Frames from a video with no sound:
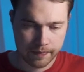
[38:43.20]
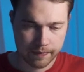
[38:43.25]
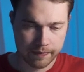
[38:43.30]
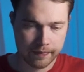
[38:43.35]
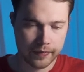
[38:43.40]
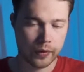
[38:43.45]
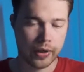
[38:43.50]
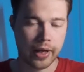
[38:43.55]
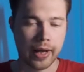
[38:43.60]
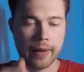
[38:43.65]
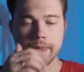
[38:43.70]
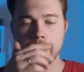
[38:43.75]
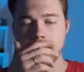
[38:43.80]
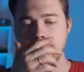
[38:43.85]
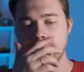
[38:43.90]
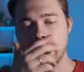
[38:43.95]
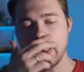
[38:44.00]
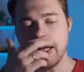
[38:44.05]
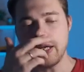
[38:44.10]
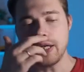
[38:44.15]
Okay?
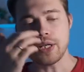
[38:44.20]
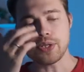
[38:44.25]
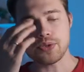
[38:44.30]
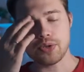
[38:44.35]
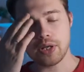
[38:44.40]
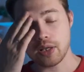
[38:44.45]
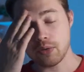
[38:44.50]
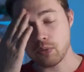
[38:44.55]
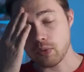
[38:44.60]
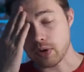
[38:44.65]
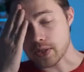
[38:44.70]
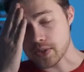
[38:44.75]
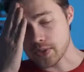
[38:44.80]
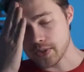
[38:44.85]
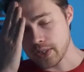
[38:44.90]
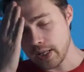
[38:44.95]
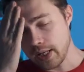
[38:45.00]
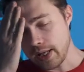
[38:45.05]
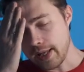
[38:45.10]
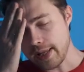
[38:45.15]
So in other words,
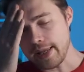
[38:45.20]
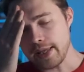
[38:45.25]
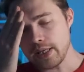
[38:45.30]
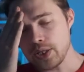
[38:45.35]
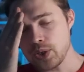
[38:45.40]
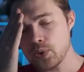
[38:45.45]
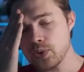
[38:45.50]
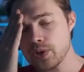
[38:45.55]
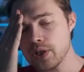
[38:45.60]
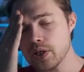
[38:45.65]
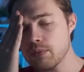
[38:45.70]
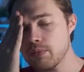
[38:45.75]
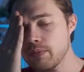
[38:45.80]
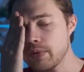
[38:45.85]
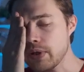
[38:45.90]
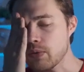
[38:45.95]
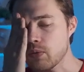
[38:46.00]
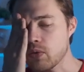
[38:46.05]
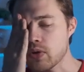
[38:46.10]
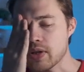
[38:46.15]
A union
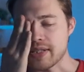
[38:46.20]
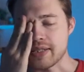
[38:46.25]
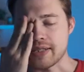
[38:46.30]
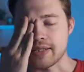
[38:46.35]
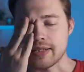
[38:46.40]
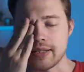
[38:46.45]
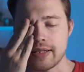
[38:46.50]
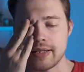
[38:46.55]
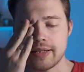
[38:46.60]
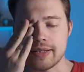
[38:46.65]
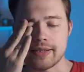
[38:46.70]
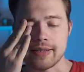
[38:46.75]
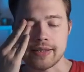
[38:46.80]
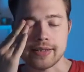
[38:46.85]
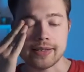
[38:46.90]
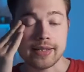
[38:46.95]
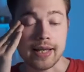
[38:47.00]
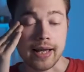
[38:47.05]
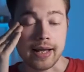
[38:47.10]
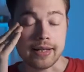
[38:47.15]
B, what is it? It is a
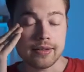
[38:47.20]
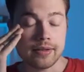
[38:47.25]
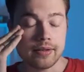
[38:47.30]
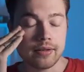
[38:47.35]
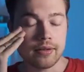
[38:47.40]
set,